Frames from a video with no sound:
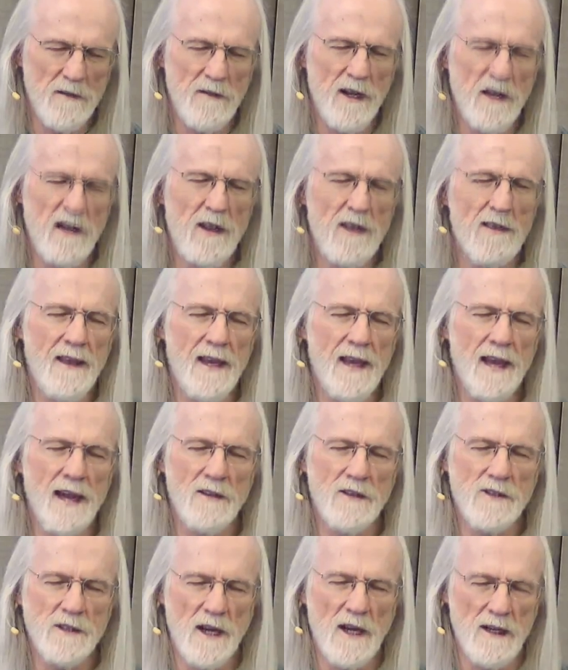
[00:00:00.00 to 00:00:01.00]
anything
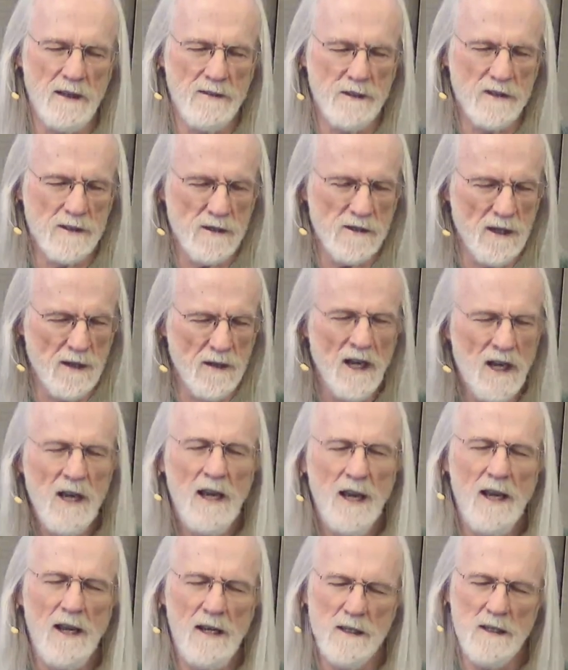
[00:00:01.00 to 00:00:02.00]
outside of yourself.
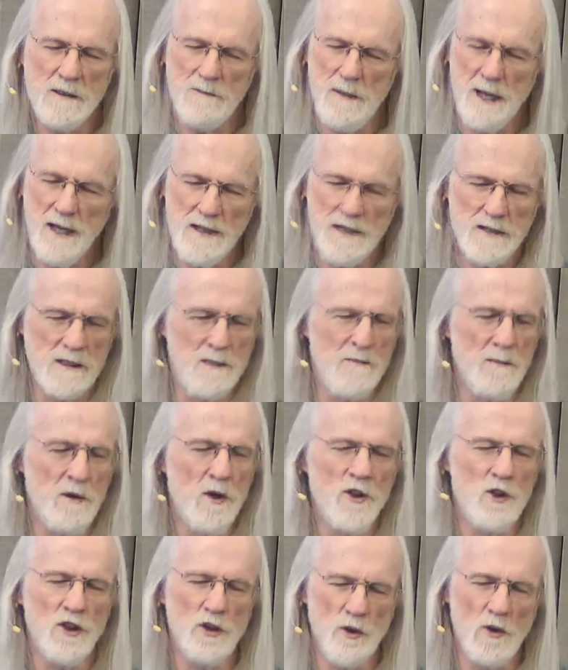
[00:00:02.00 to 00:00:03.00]
It is based
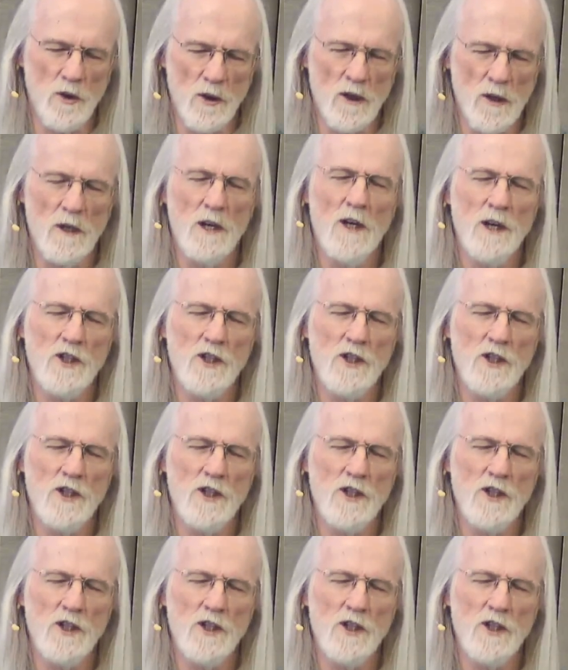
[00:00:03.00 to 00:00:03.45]
upon your